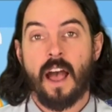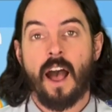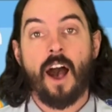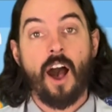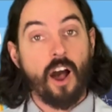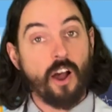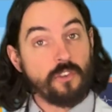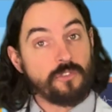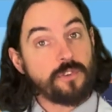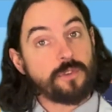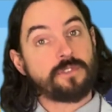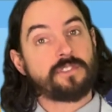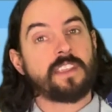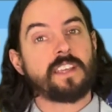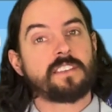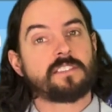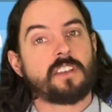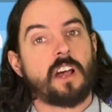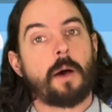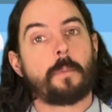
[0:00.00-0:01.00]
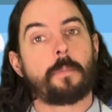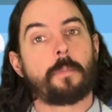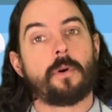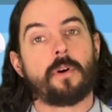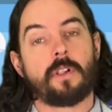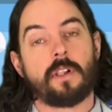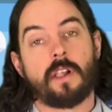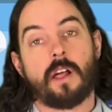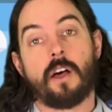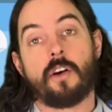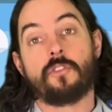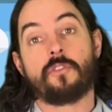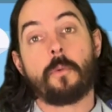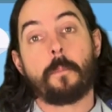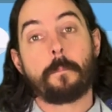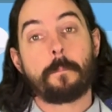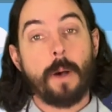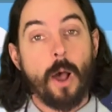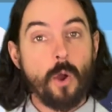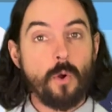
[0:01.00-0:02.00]
I've used the example of
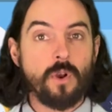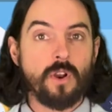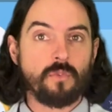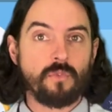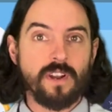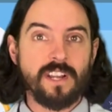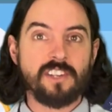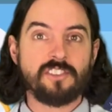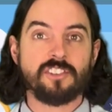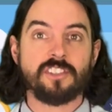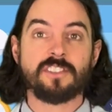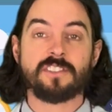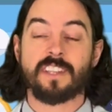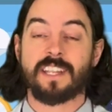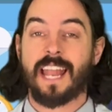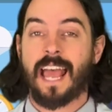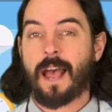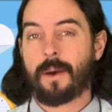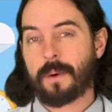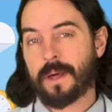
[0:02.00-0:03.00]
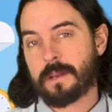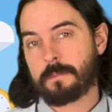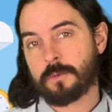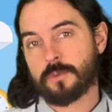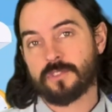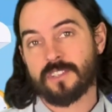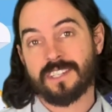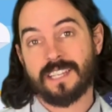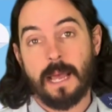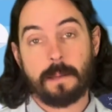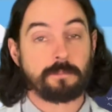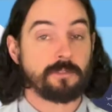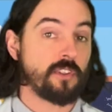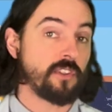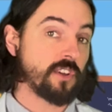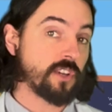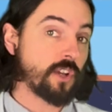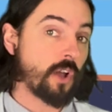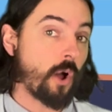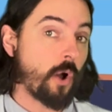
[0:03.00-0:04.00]
polar regions and how animals adapt to the
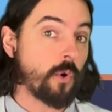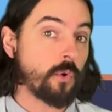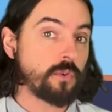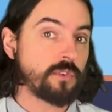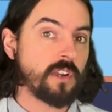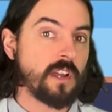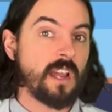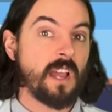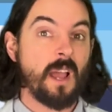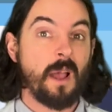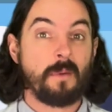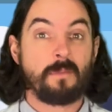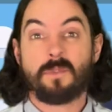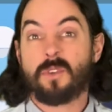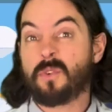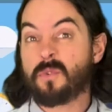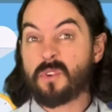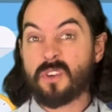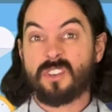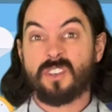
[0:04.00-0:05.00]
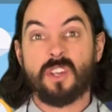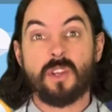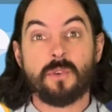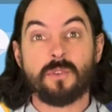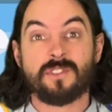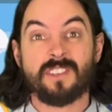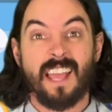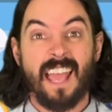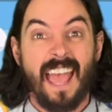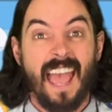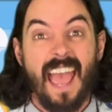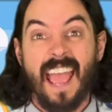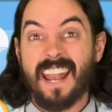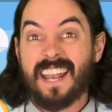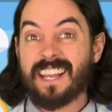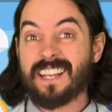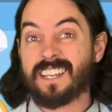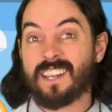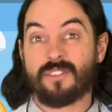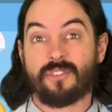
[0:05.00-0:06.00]
cold. You could use
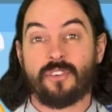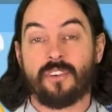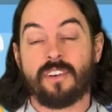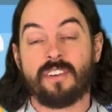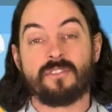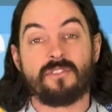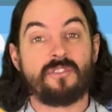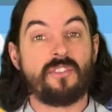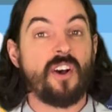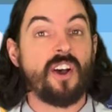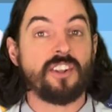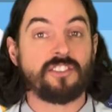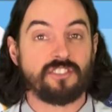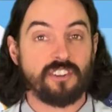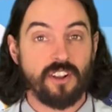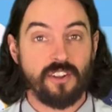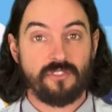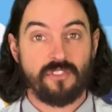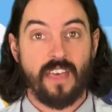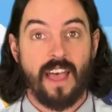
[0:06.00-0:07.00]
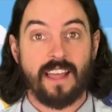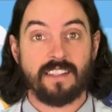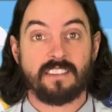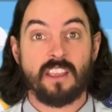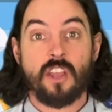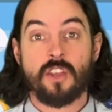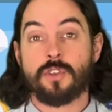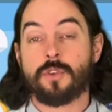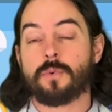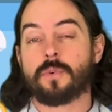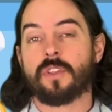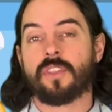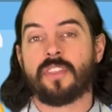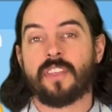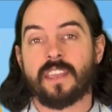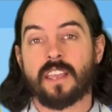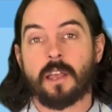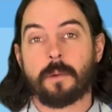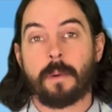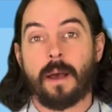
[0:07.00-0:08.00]
any different version of that. You could
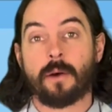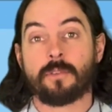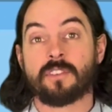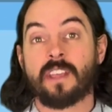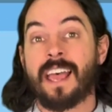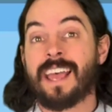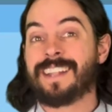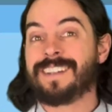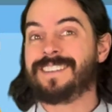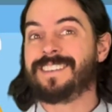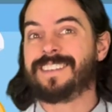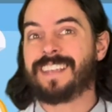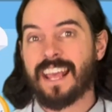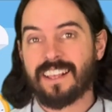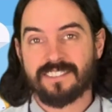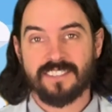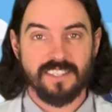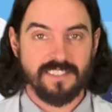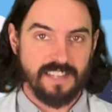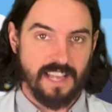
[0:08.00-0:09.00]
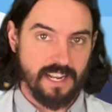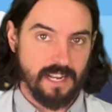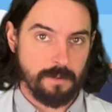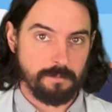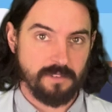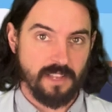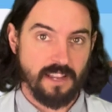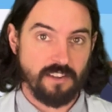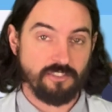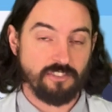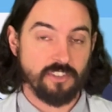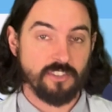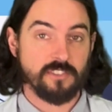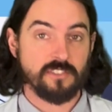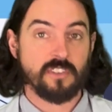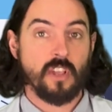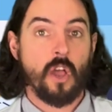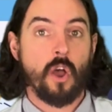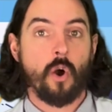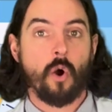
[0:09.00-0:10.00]
think about desert adaptations
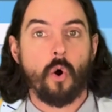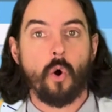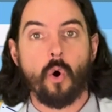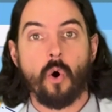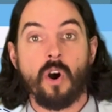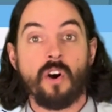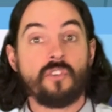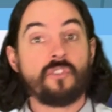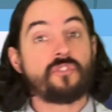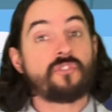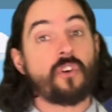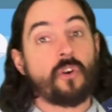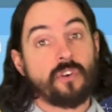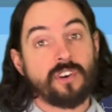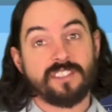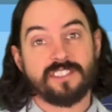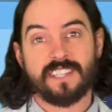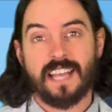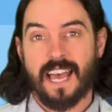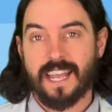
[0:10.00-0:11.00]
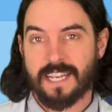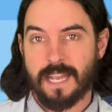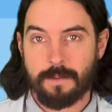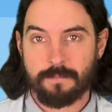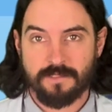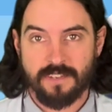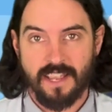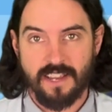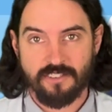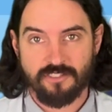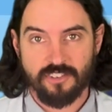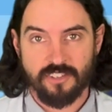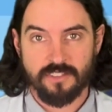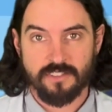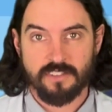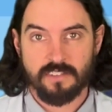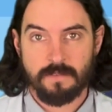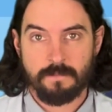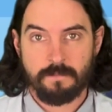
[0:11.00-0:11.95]
or forest adaptations.